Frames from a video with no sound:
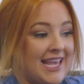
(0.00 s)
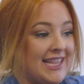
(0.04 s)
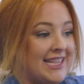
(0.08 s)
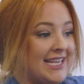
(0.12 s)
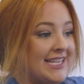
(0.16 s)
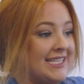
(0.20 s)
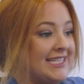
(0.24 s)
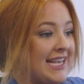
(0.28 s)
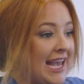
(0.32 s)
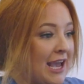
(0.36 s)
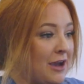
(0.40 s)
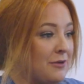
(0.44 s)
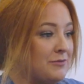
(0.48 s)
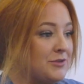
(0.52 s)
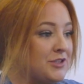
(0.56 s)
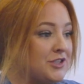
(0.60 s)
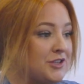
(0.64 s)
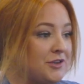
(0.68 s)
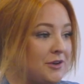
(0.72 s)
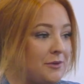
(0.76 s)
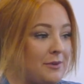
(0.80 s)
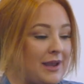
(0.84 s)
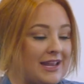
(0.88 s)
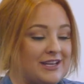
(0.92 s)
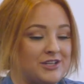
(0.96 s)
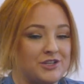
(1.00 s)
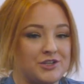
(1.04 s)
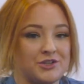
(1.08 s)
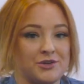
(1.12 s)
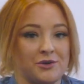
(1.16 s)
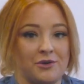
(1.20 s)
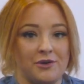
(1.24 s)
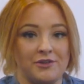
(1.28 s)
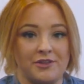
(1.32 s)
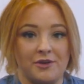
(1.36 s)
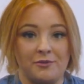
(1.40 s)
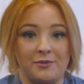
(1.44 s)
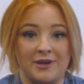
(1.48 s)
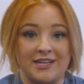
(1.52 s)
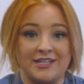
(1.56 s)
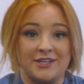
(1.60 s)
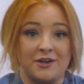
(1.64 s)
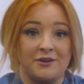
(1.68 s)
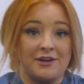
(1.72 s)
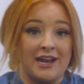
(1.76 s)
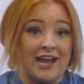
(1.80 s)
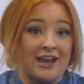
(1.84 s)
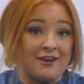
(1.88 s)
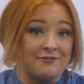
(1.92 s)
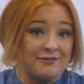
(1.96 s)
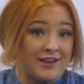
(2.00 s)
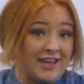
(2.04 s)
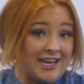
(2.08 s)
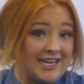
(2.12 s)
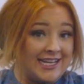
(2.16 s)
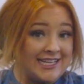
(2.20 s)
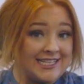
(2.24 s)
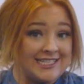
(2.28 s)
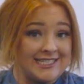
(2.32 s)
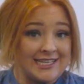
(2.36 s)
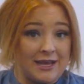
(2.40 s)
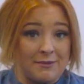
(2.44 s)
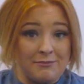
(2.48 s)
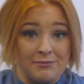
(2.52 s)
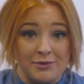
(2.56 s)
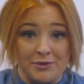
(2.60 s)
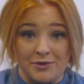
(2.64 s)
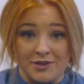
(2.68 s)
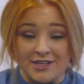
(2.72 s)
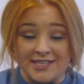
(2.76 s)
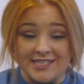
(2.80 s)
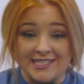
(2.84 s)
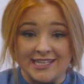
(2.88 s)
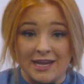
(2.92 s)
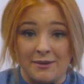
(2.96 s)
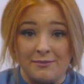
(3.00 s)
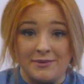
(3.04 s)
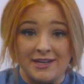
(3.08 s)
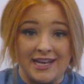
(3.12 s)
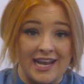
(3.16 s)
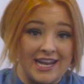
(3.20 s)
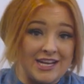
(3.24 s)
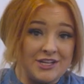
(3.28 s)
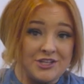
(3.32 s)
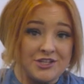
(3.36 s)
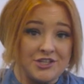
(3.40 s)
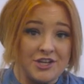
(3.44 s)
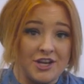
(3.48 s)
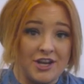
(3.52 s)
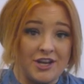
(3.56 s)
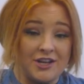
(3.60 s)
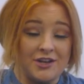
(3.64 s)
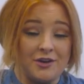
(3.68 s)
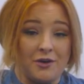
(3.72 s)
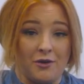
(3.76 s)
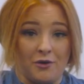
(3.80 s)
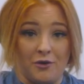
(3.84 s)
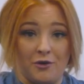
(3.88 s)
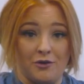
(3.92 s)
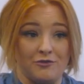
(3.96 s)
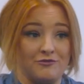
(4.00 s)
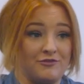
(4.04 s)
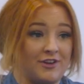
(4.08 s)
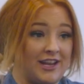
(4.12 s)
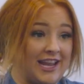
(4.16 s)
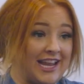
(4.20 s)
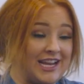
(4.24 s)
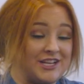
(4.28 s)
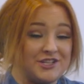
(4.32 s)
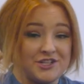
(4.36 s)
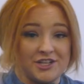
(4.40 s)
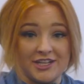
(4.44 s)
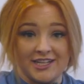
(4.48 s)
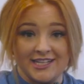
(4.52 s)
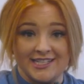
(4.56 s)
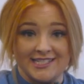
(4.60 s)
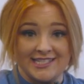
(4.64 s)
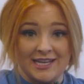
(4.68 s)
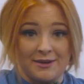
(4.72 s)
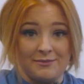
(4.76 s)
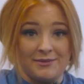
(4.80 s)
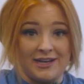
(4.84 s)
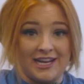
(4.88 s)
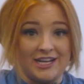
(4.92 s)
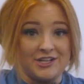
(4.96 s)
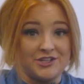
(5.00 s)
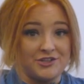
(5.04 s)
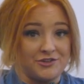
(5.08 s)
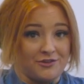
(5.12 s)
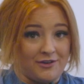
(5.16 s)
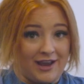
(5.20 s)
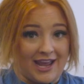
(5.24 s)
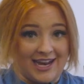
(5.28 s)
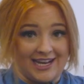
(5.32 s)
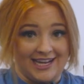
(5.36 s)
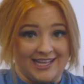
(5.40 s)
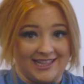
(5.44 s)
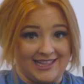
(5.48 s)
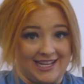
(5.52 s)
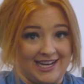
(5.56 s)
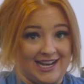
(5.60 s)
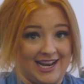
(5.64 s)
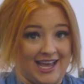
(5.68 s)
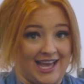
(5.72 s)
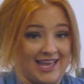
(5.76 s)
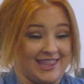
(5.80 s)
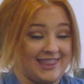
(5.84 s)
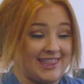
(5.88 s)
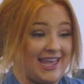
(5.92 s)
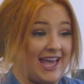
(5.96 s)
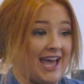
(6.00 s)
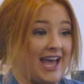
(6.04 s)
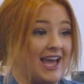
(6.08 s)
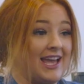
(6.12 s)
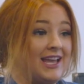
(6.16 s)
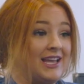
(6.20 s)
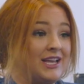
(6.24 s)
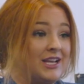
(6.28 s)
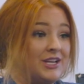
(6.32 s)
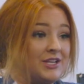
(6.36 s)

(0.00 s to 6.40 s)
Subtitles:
This helps to ensure that we don't have any sample contamination or reagent contamination or anything like that.